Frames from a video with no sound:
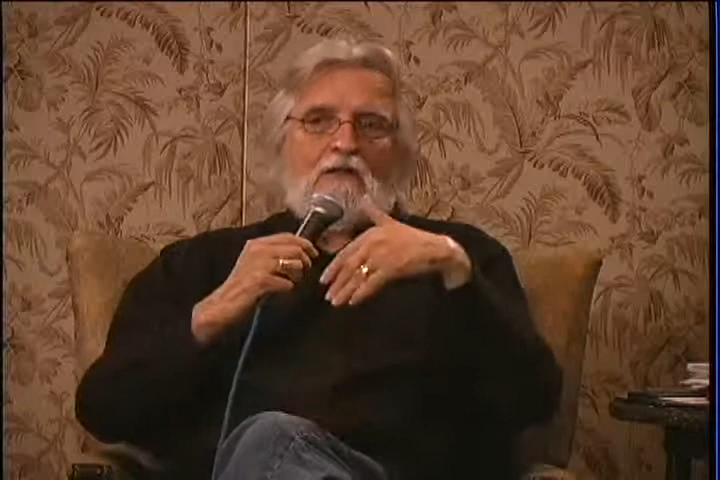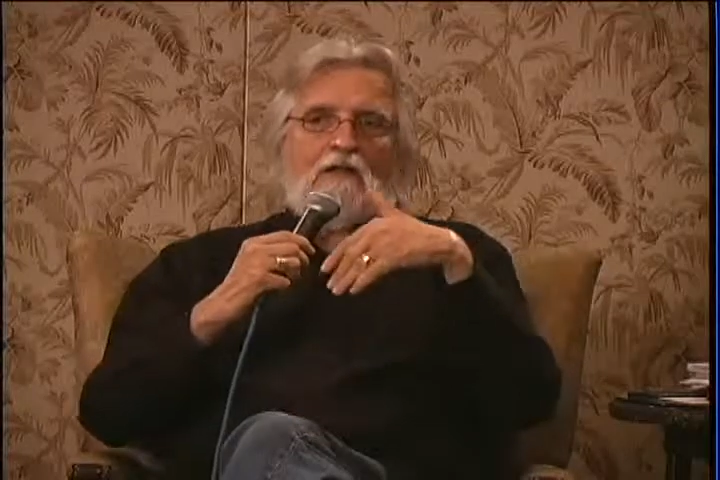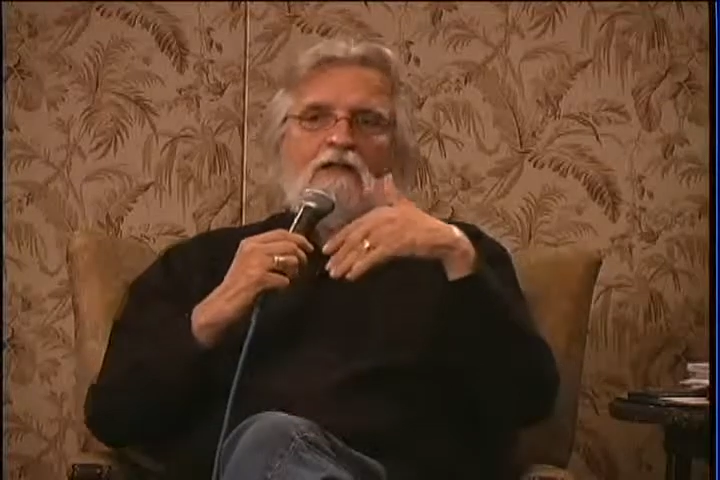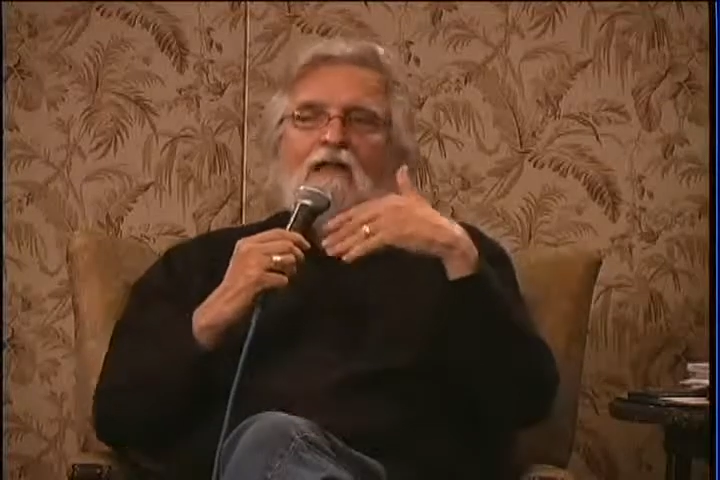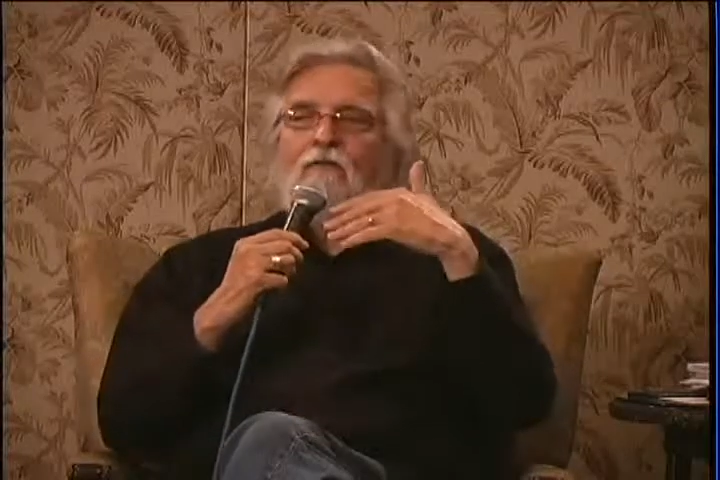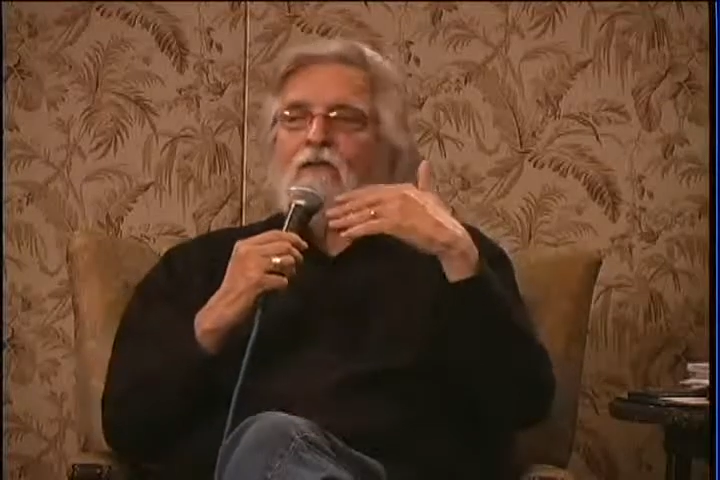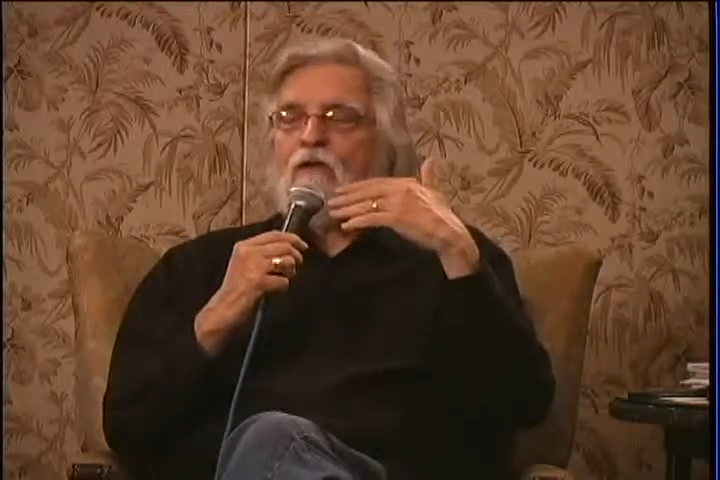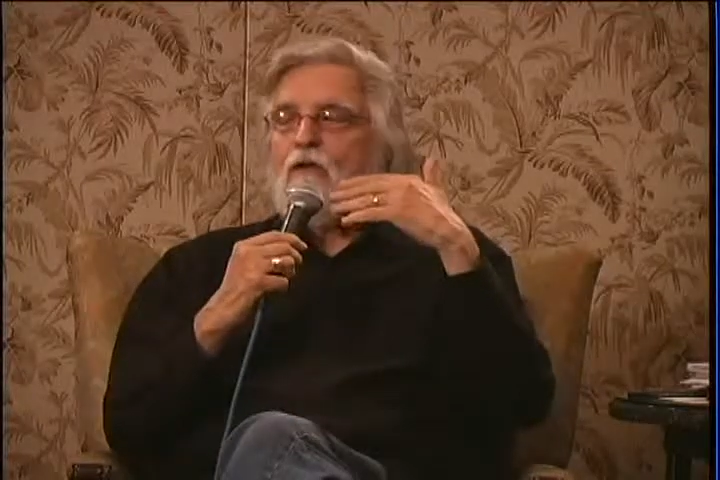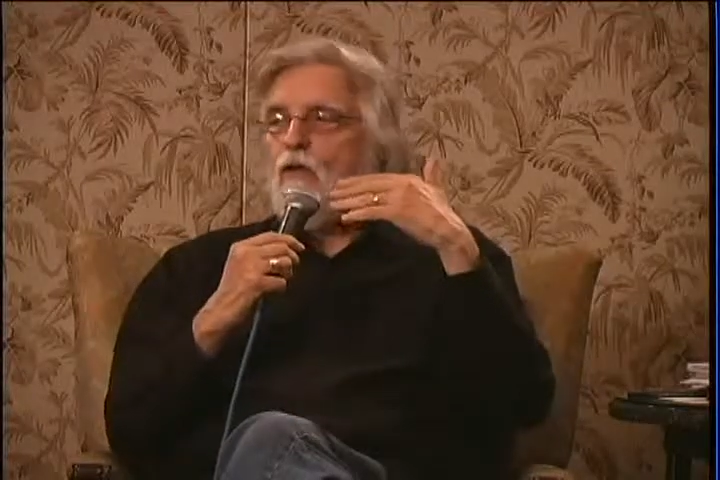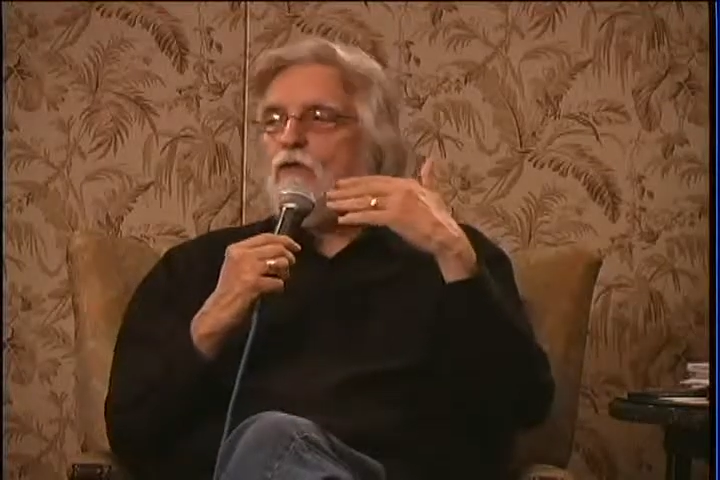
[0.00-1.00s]
in every
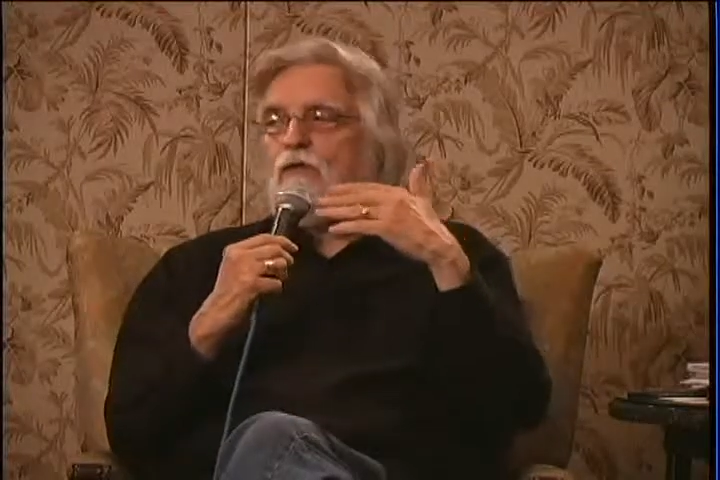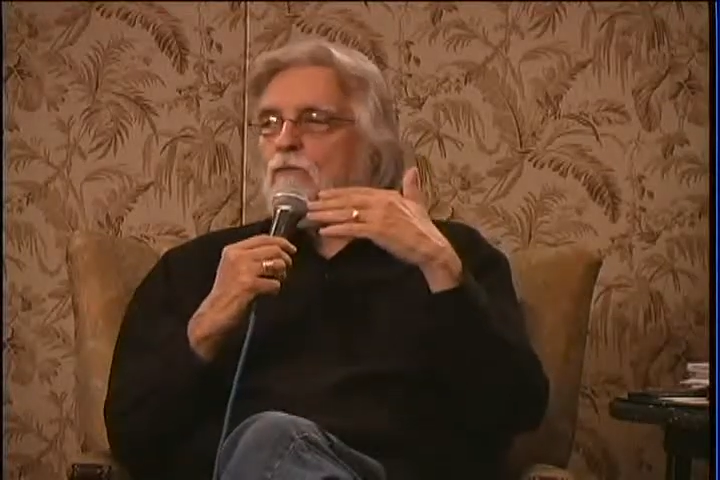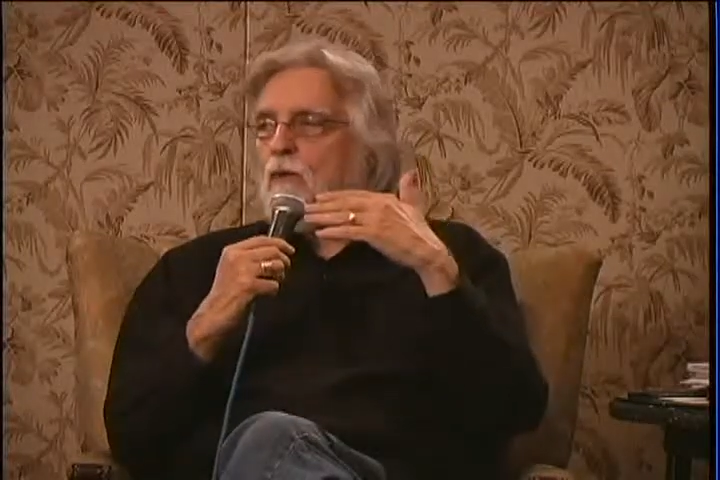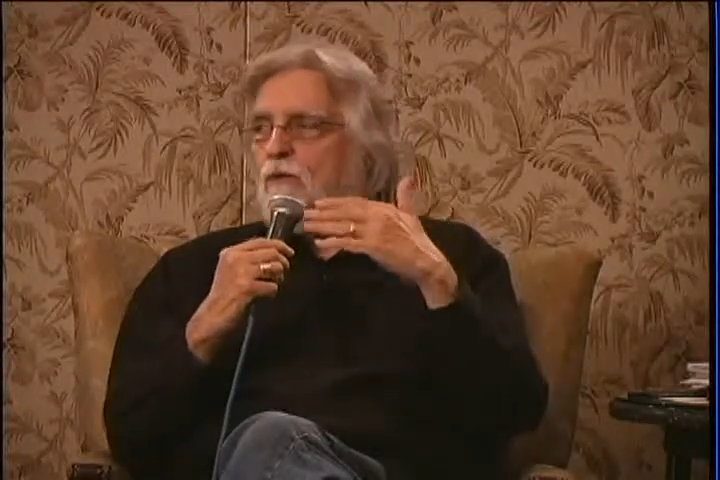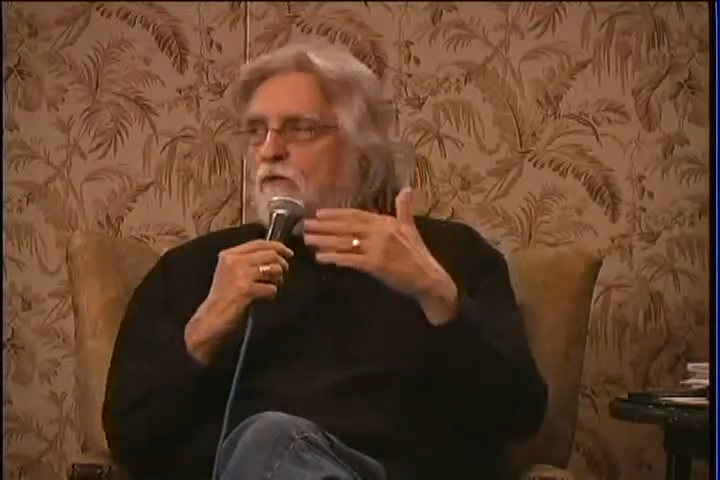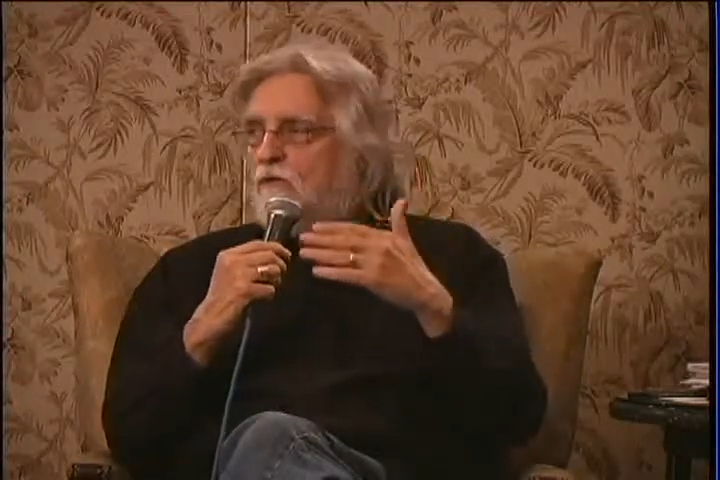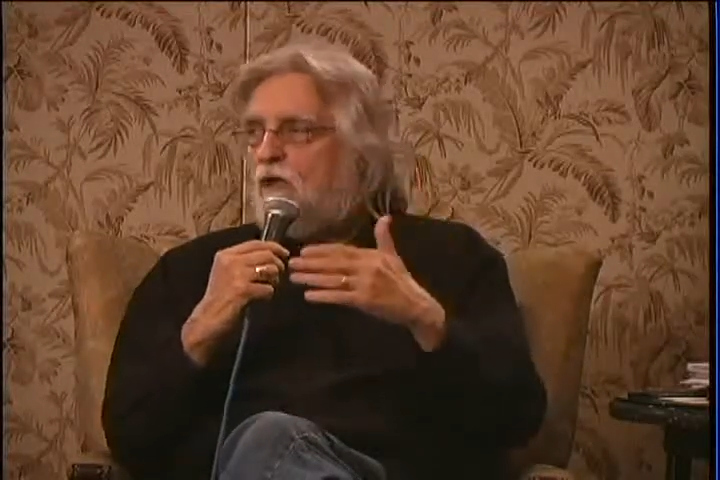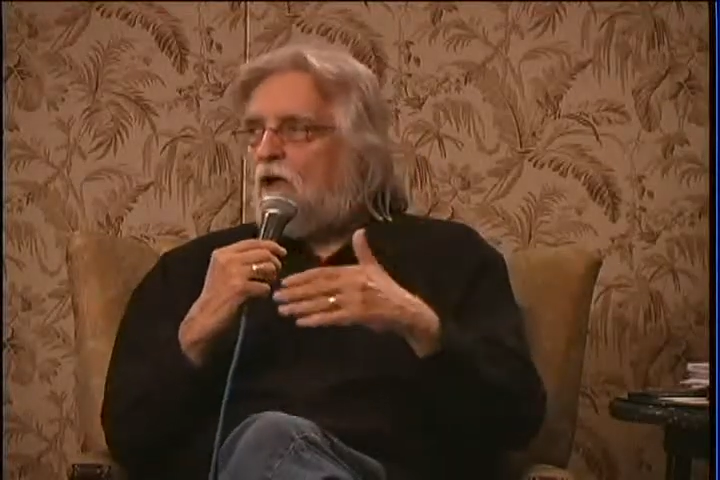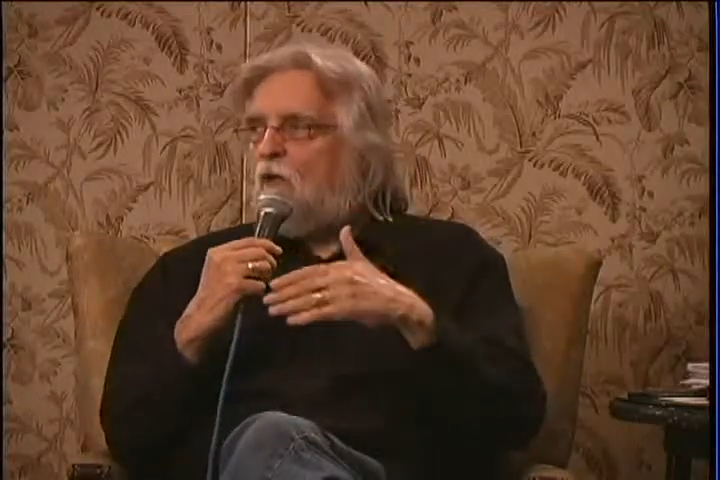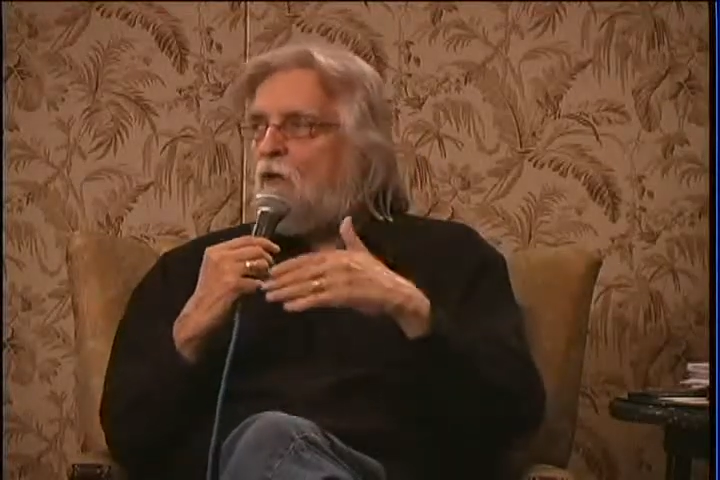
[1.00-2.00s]
golden moment of now,